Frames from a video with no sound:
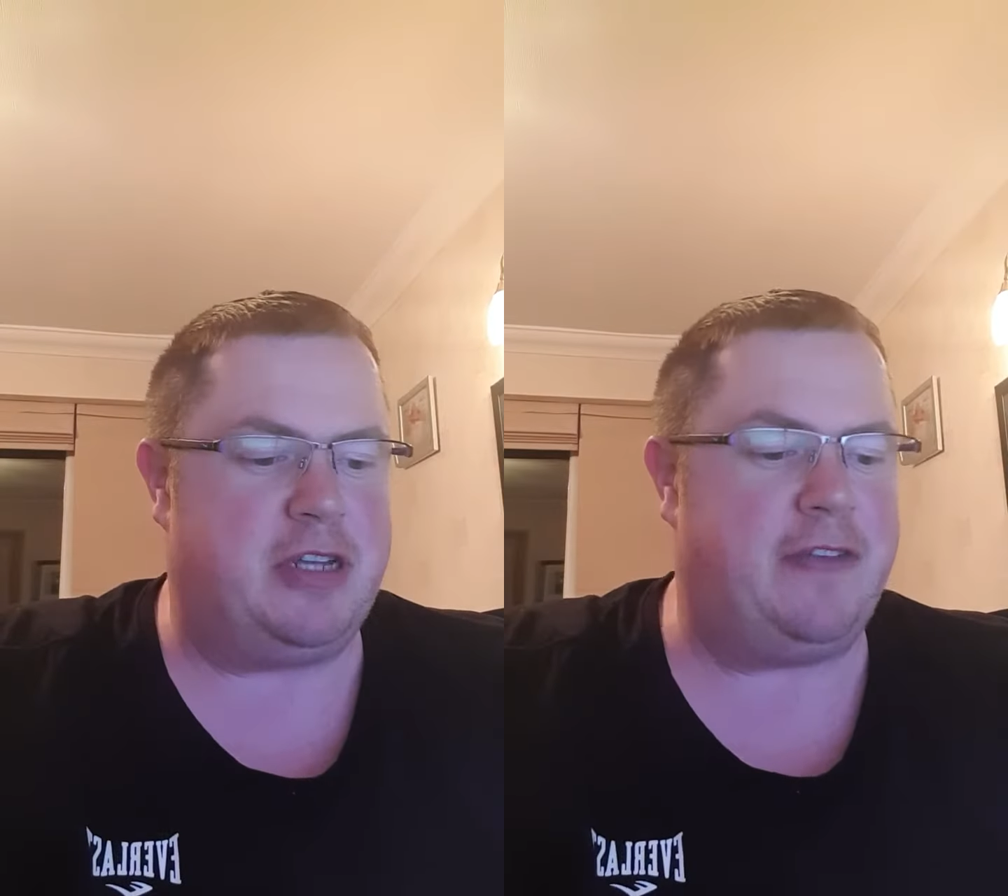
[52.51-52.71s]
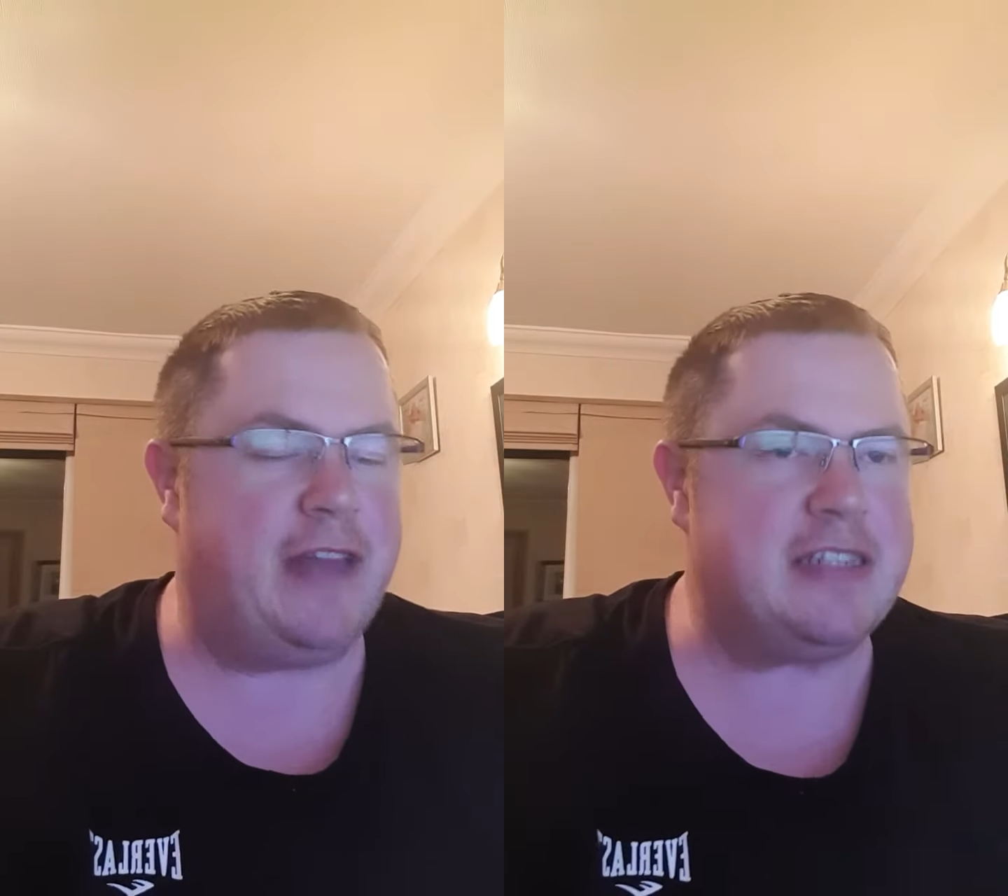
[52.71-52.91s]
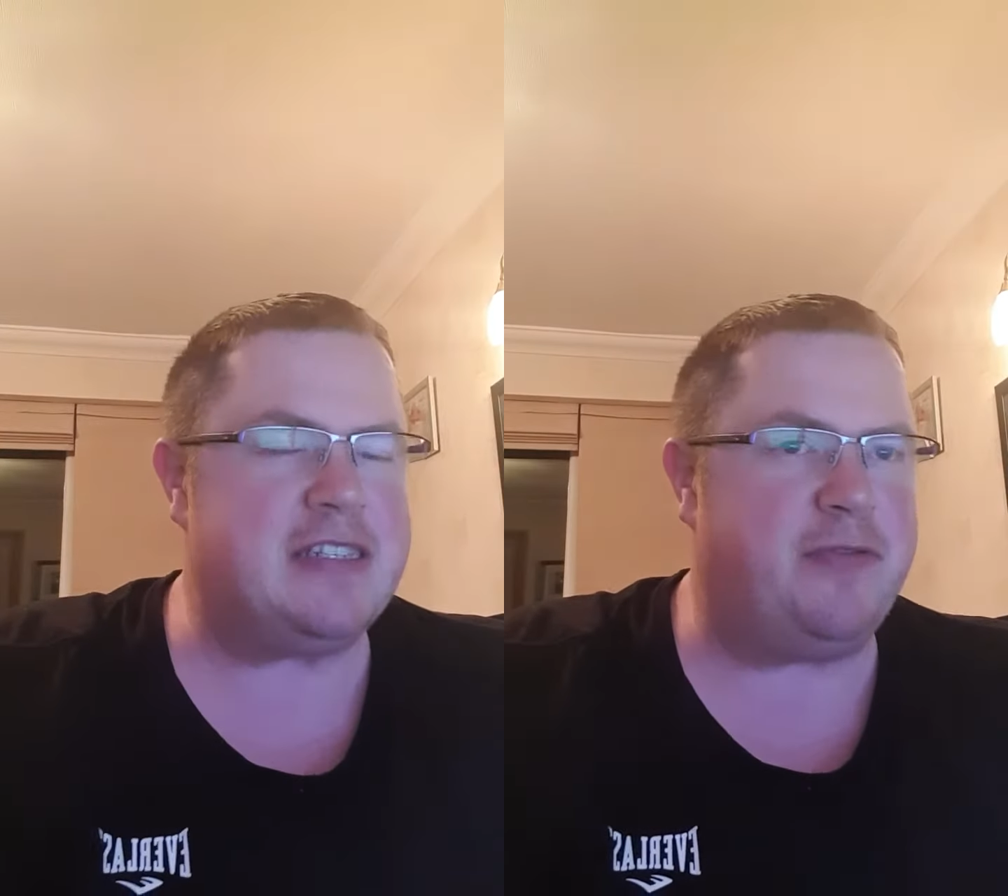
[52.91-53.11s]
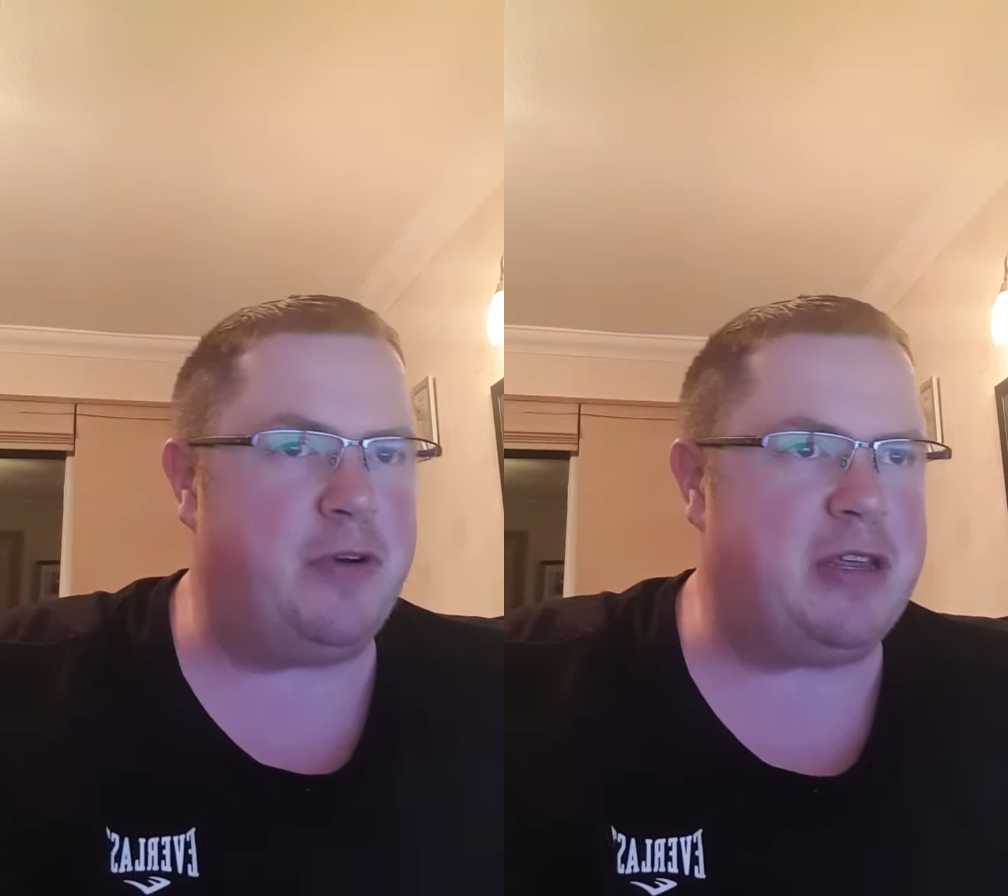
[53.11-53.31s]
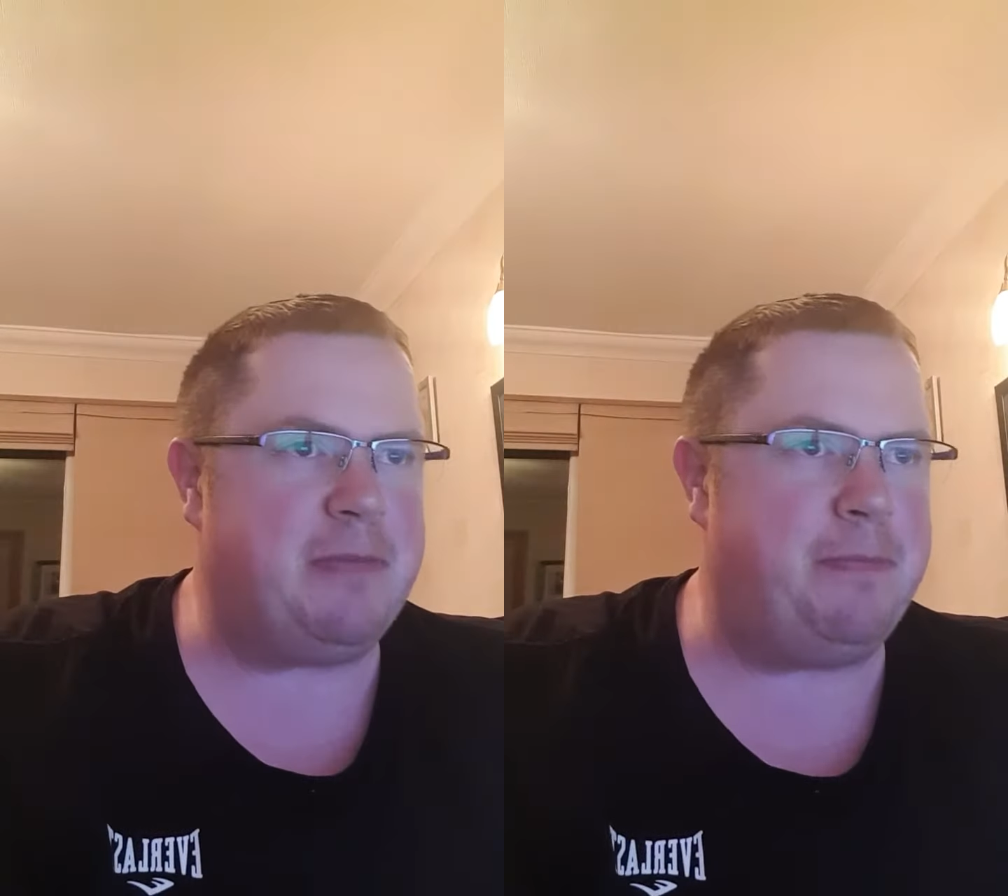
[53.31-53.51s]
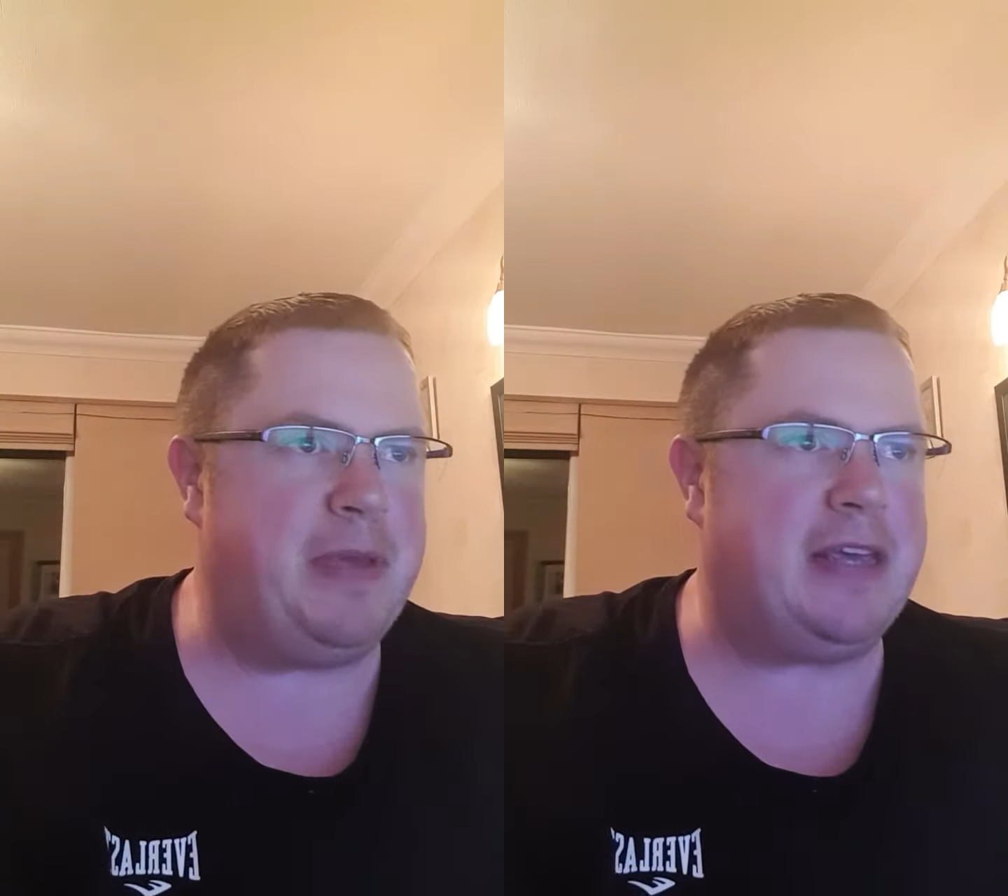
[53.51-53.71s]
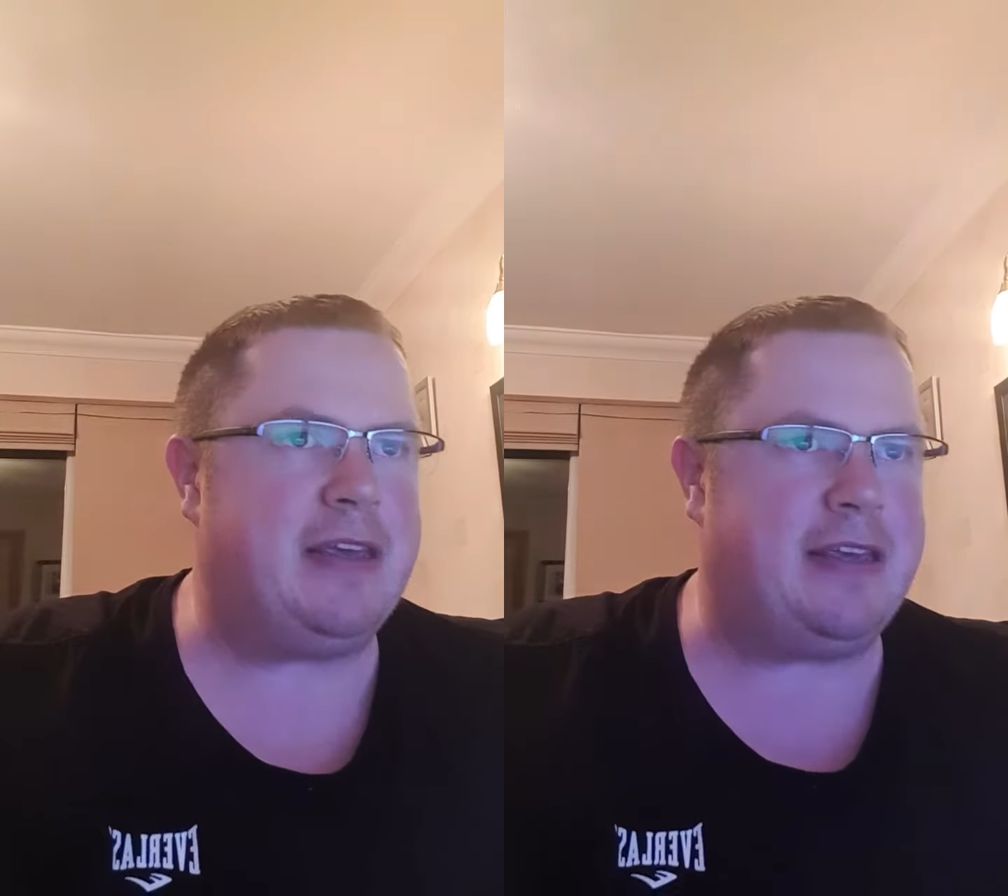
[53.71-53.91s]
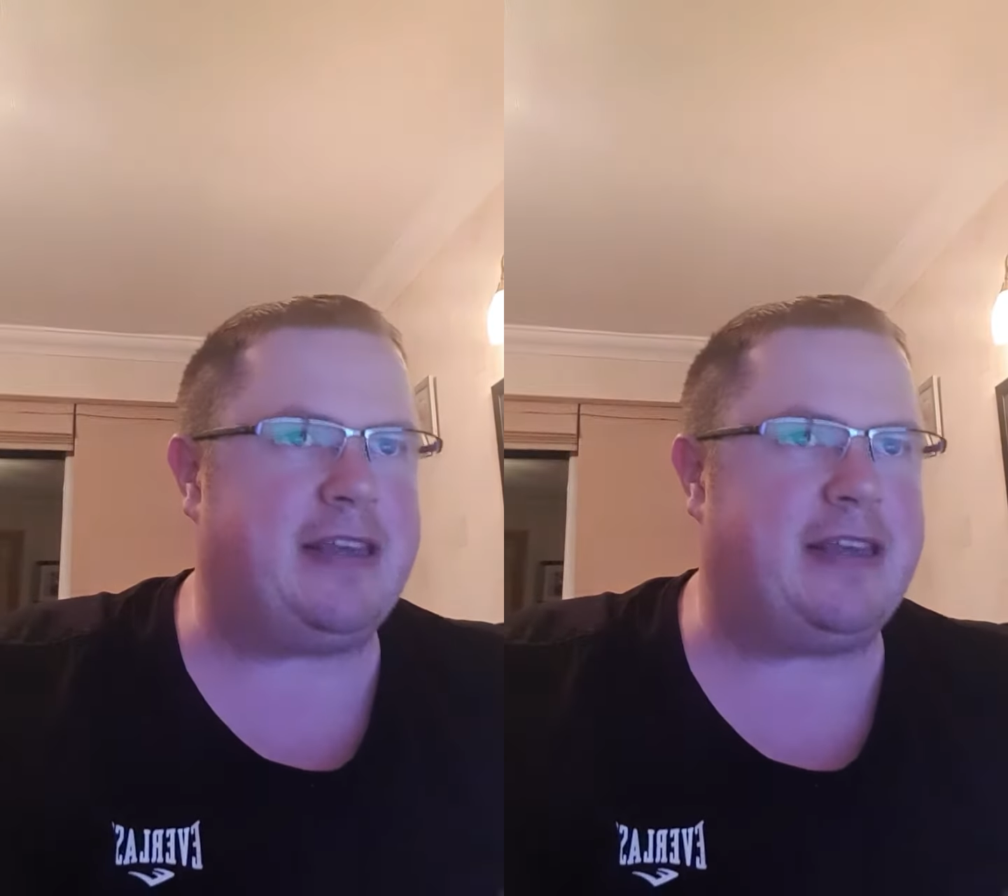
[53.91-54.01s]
And that's the very big